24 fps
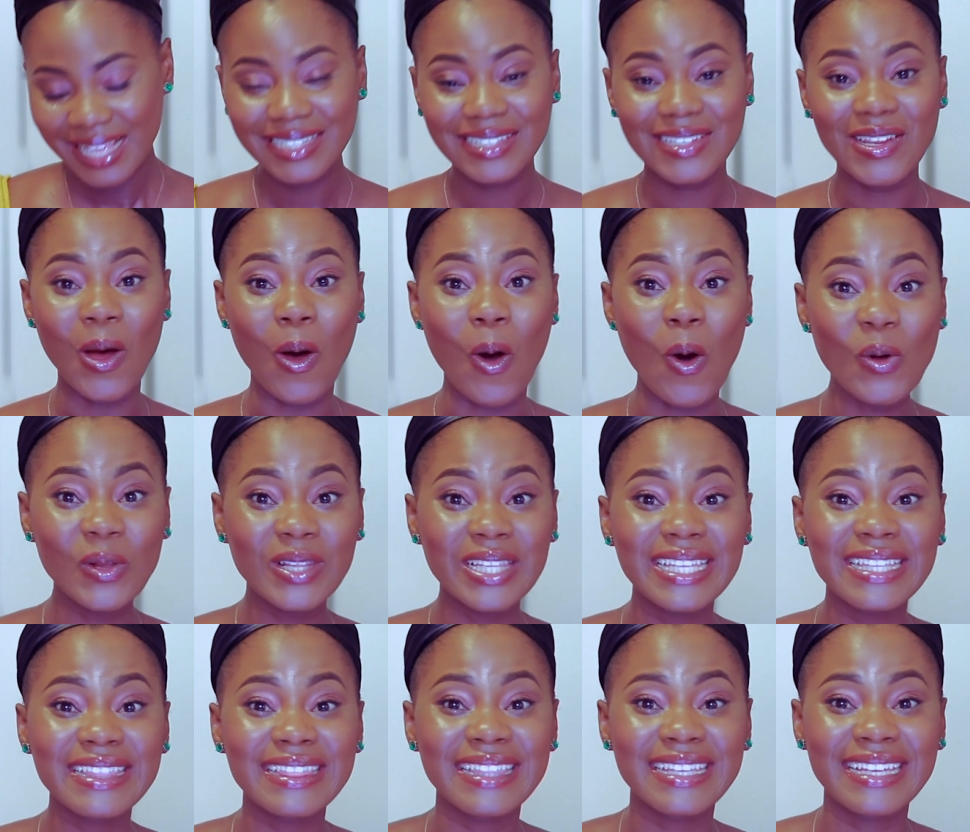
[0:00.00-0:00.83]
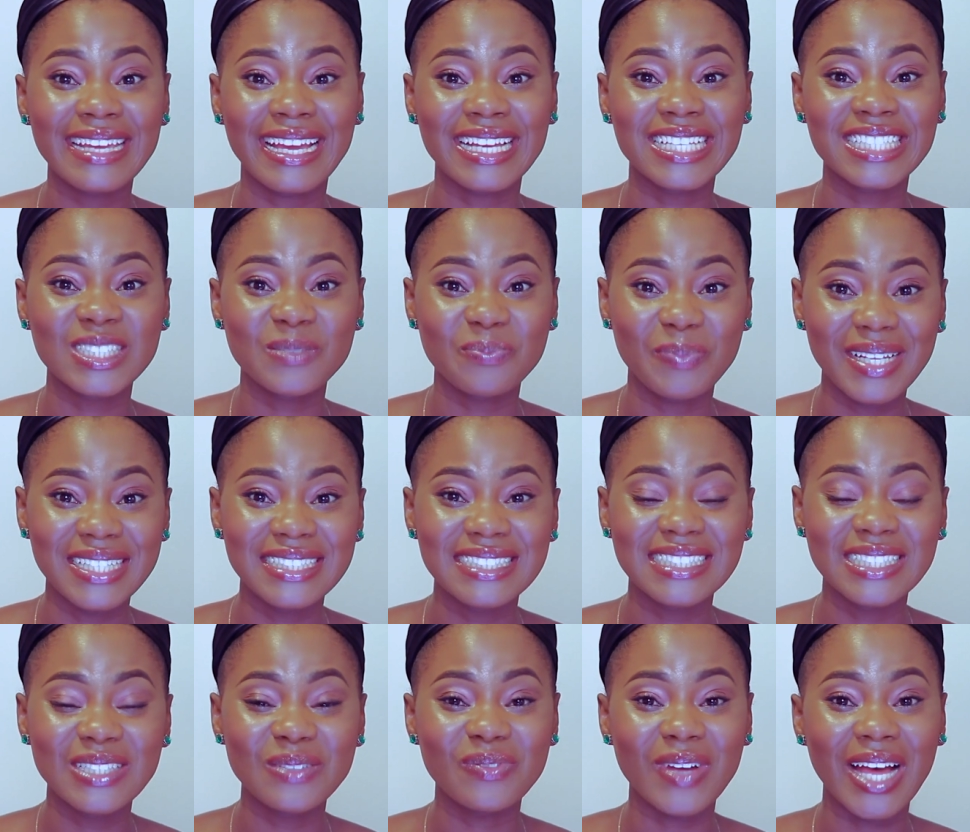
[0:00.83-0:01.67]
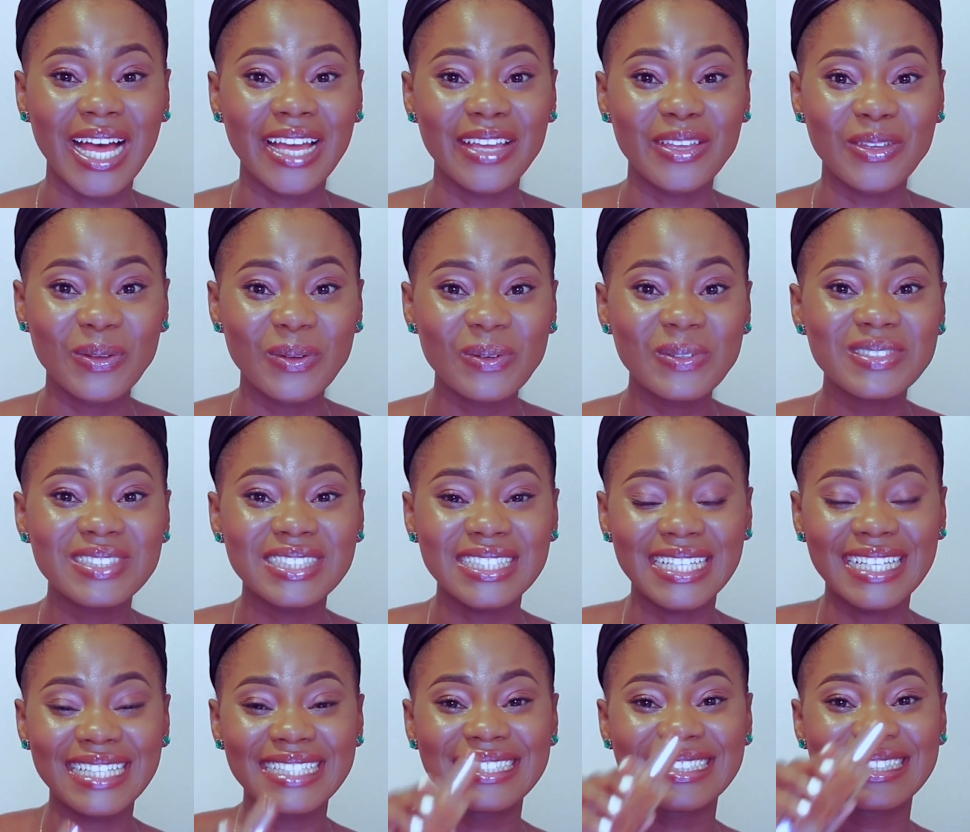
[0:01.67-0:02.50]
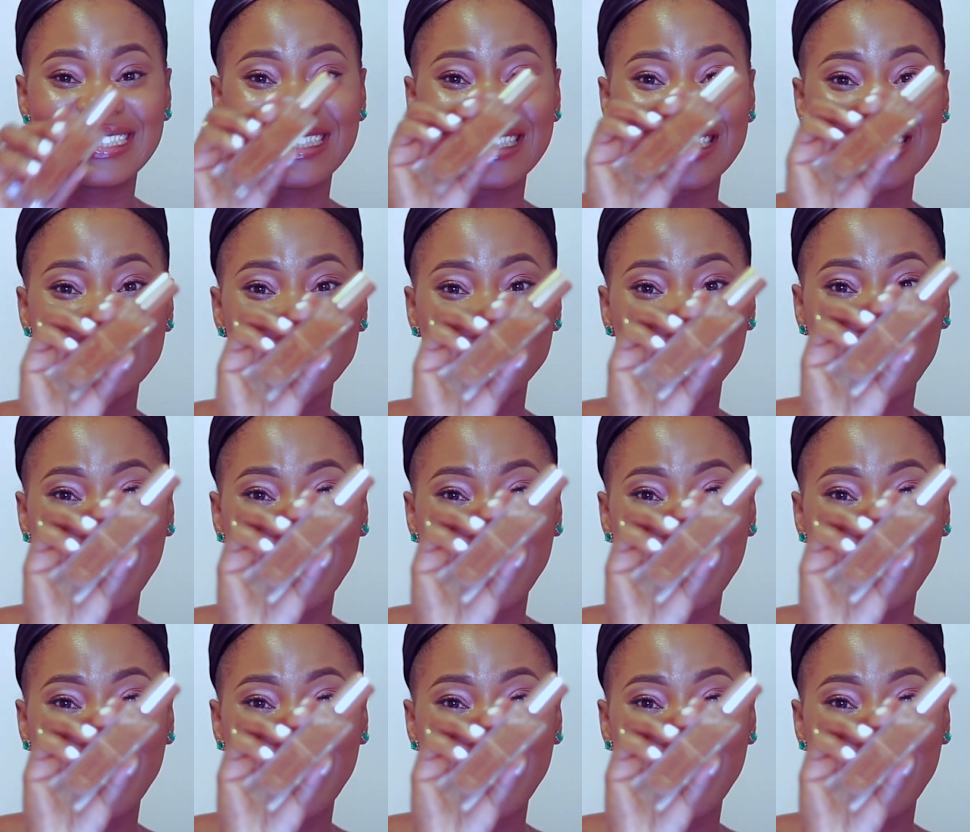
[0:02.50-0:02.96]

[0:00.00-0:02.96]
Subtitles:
The only thing expensive I used is this